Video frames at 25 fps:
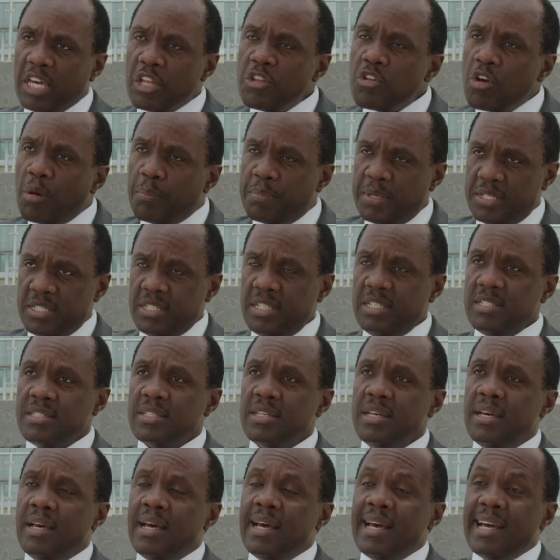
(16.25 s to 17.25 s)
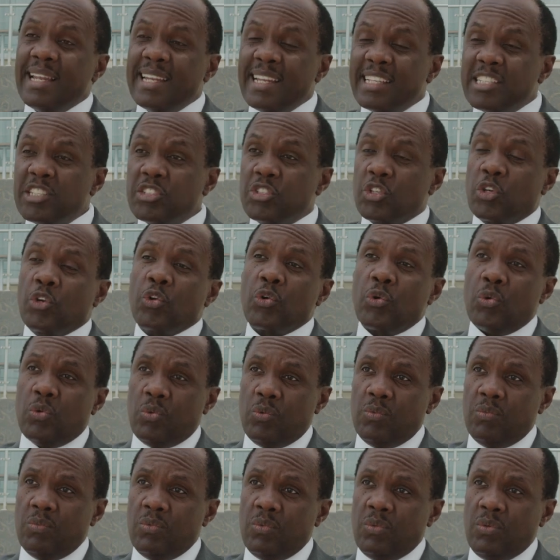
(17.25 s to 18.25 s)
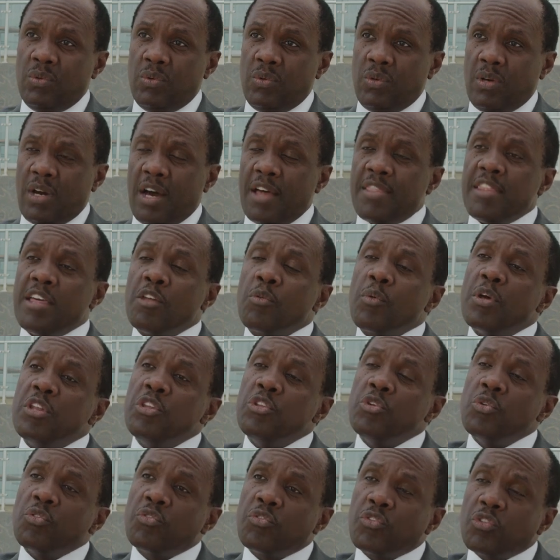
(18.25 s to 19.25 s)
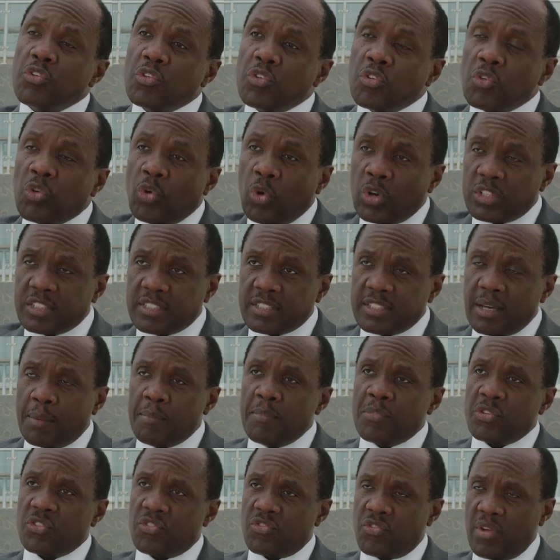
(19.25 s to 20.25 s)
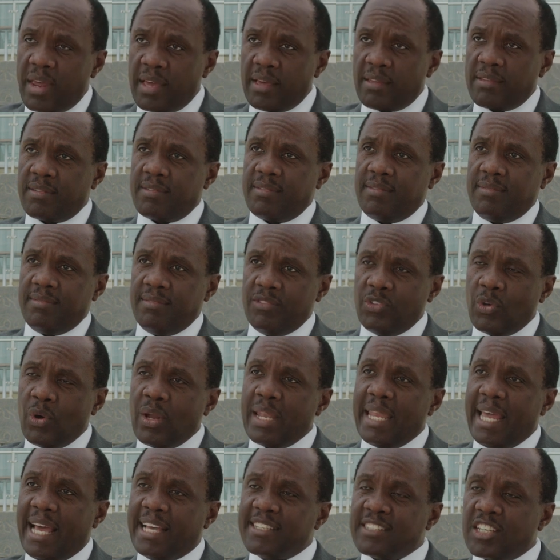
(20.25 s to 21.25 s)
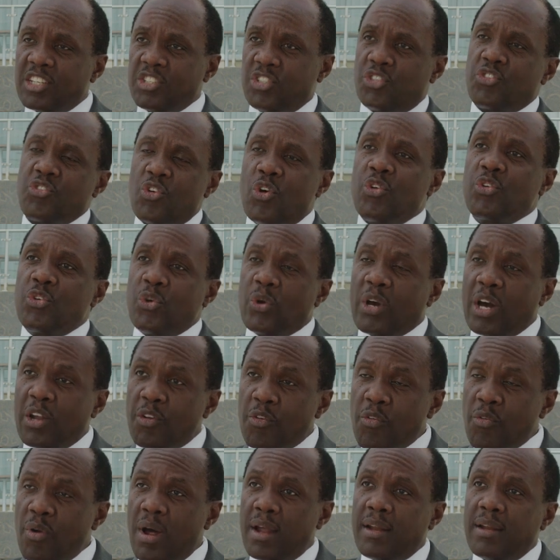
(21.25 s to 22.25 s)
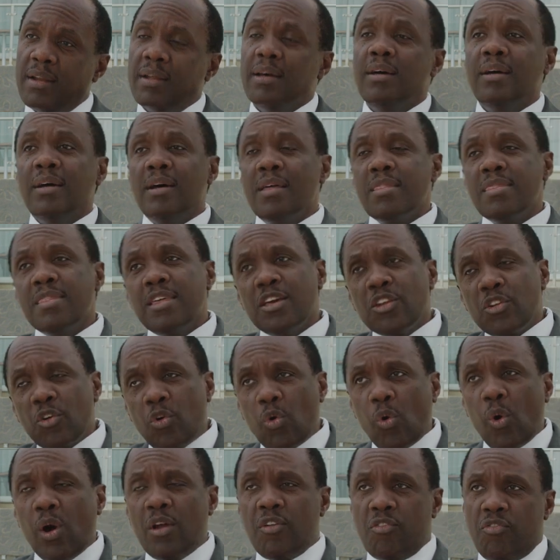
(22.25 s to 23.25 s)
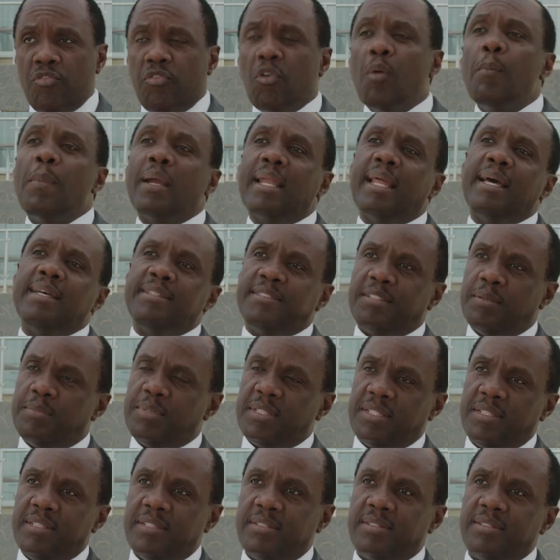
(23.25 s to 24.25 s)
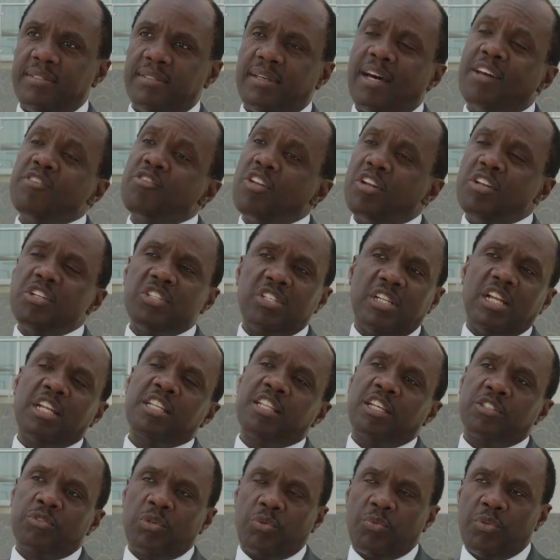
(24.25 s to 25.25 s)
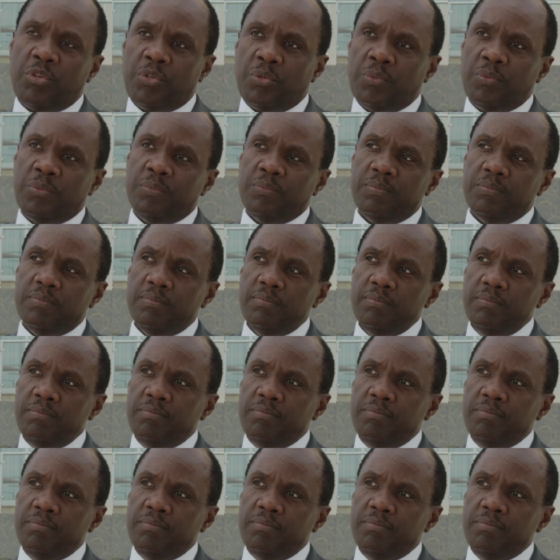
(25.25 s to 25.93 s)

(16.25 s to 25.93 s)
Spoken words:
Begin your business, let it grow. And then when you've got some strength, your legs are strong, you can run, then go and formalize the business. And traditionally, that's what we do.